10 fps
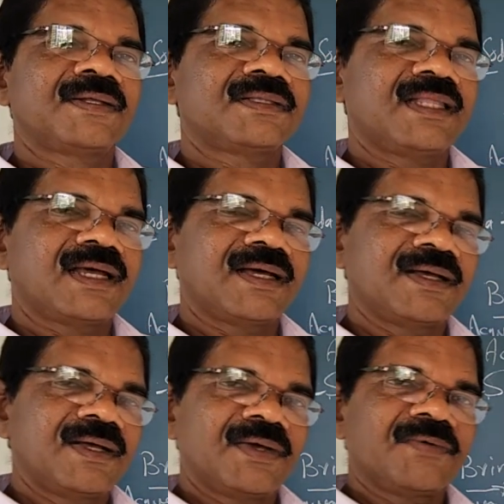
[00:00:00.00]
The
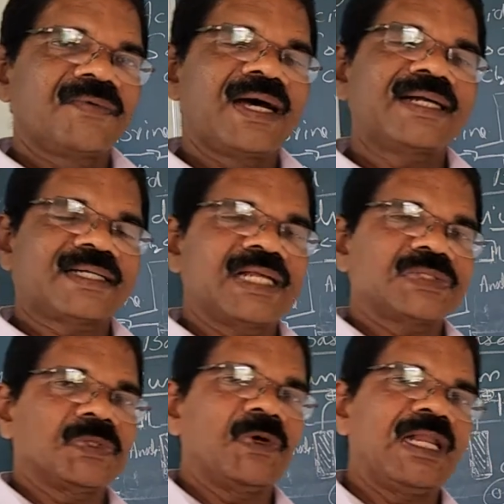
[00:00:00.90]
water
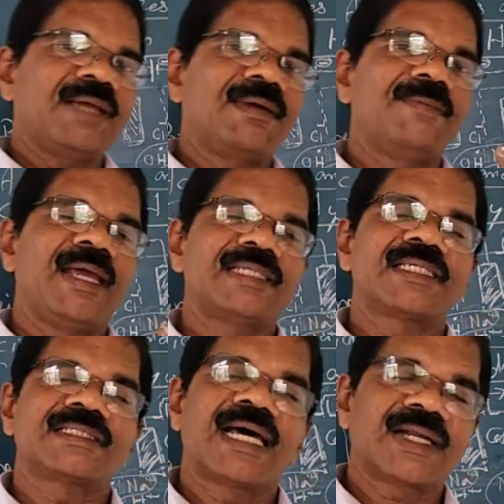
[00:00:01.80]
soluble
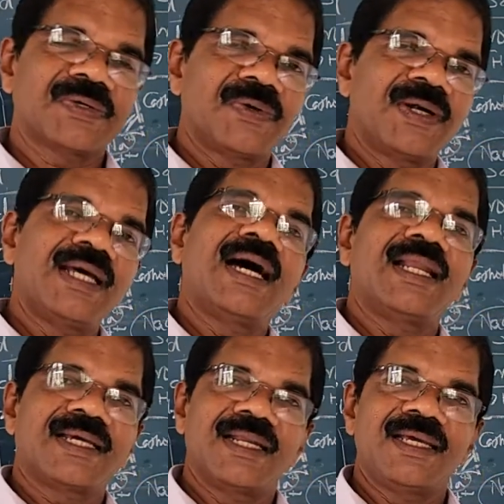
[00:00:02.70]
bases are called
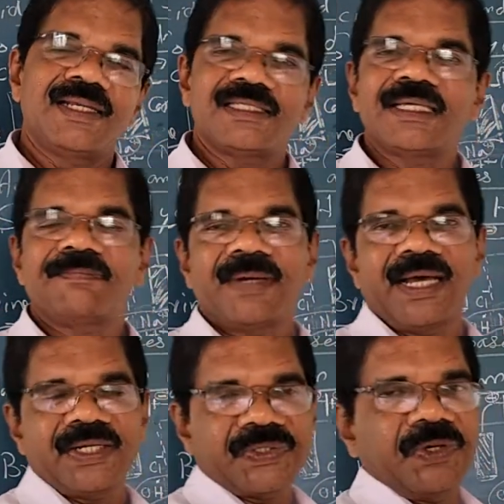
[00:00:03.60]
alkali. It is a
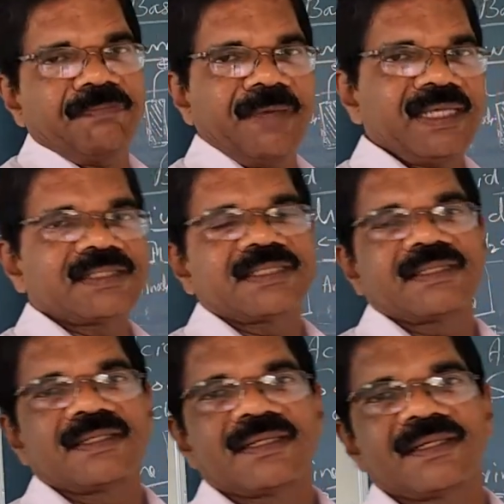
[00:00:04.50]
part of base.
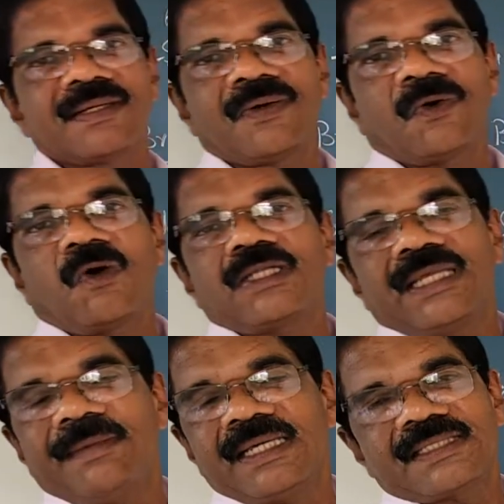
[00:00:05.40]
All
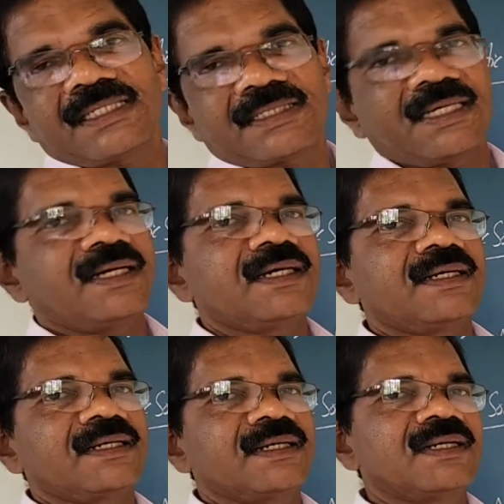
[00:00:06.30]
the bases are
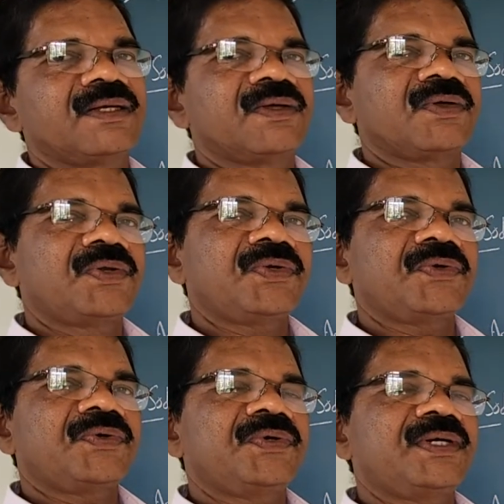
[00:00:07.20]

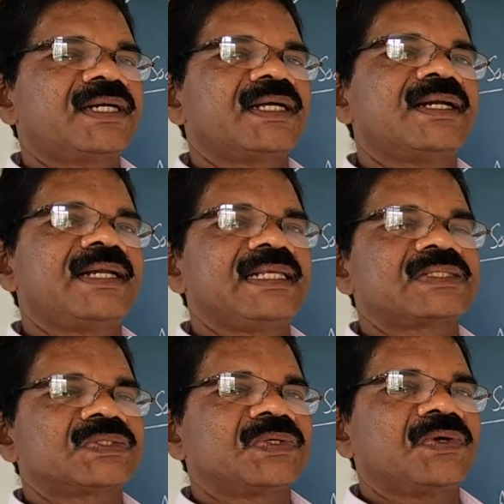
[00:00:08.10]
not
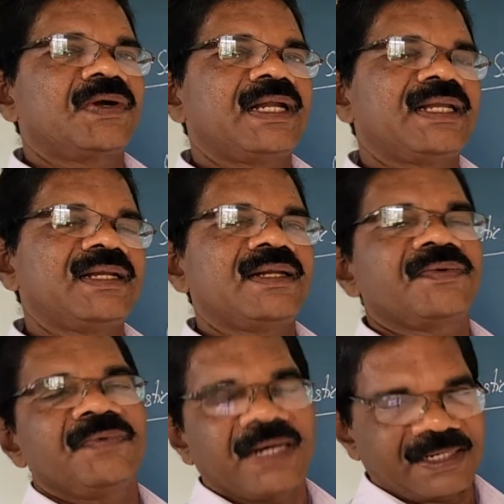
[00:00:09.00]
dissolved in
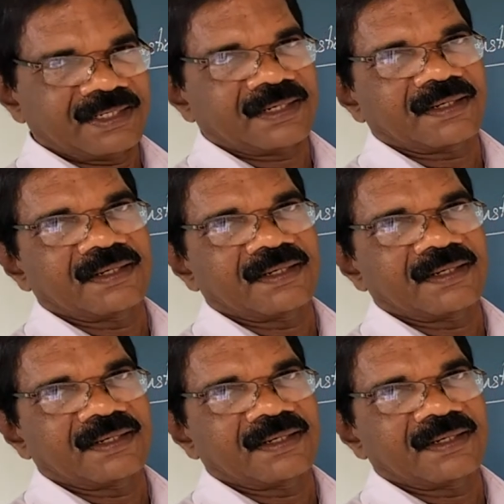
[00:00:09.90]
water.